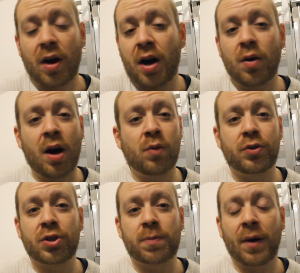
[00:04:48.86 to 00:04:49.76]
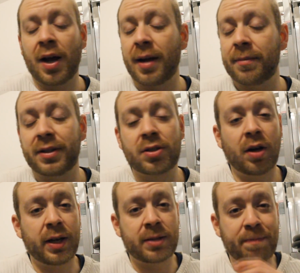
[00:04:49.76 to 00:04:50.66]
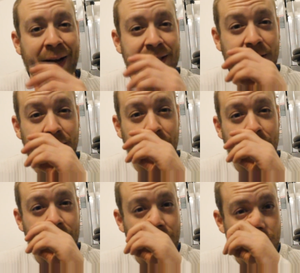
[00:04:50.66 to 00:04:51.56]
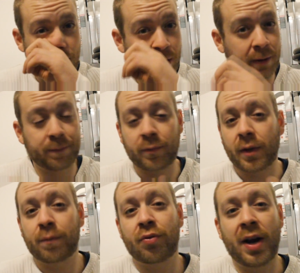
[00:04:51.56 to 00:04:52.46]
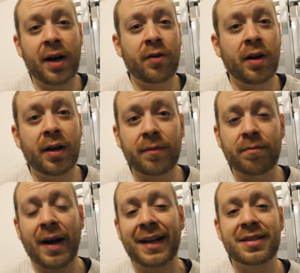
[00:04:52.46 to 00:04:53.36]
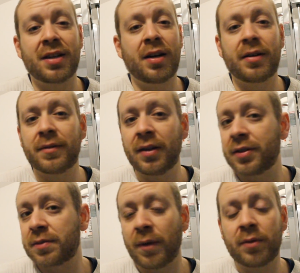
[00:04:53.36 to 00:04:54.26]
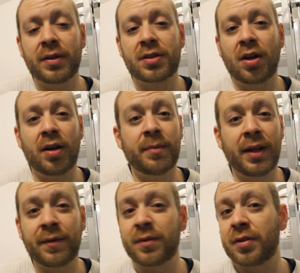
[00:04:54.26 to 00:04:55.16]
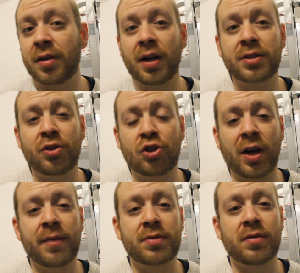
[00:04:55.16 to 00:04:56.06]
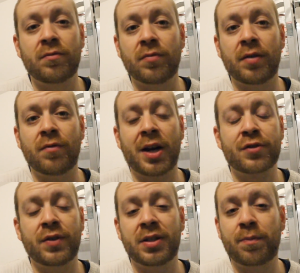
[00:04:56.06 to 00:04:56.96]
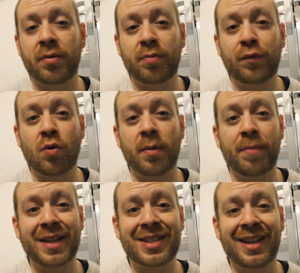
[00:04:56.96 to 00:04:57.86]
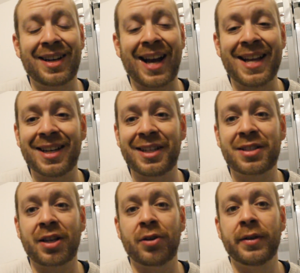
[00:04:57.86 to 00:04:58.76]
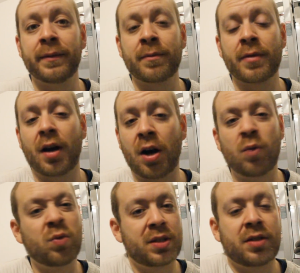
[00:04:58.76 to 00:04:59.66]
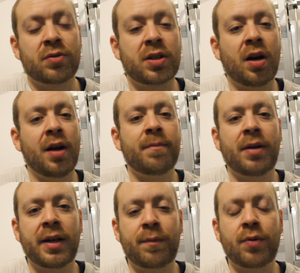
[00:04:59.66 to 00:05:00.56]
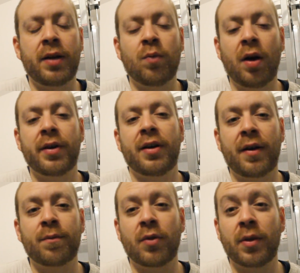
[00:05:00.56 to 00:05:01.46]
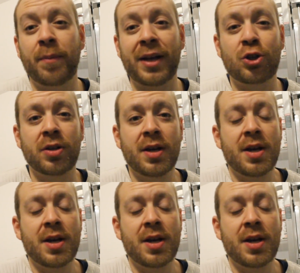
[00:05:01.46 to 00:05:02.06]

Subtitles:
I would just play him. He's better than Pereira, Mata at this moment in time. Even the likes of James and Rashford, he's performing better than lately. So I would still start him, but he won't even have him on the bench.